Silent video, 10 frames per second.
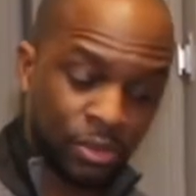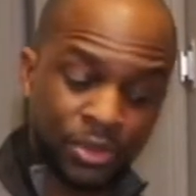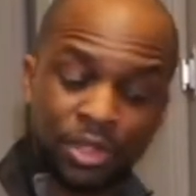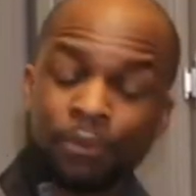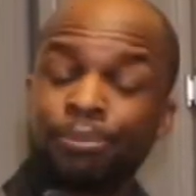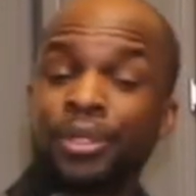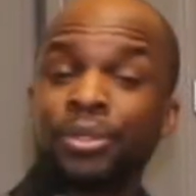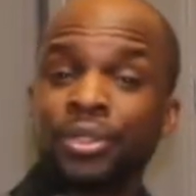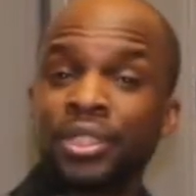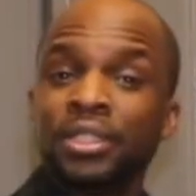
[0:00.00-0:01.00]
when you're
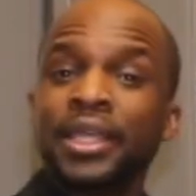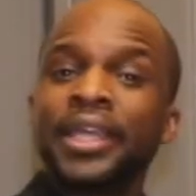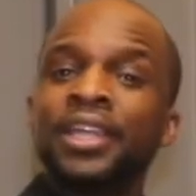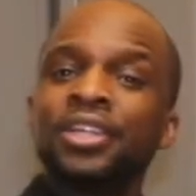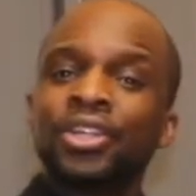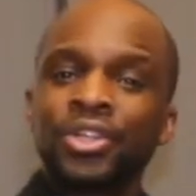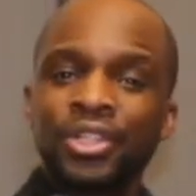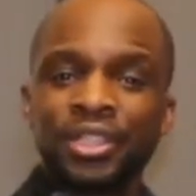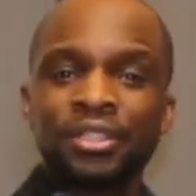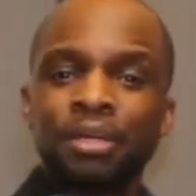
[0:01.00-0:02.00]
building and
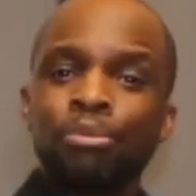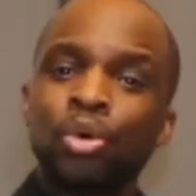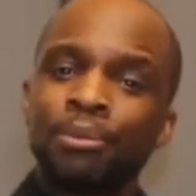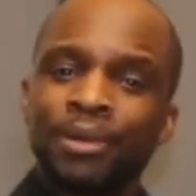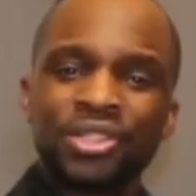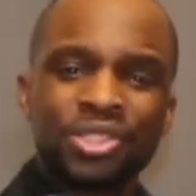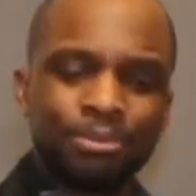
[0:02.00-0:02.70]
learning more about your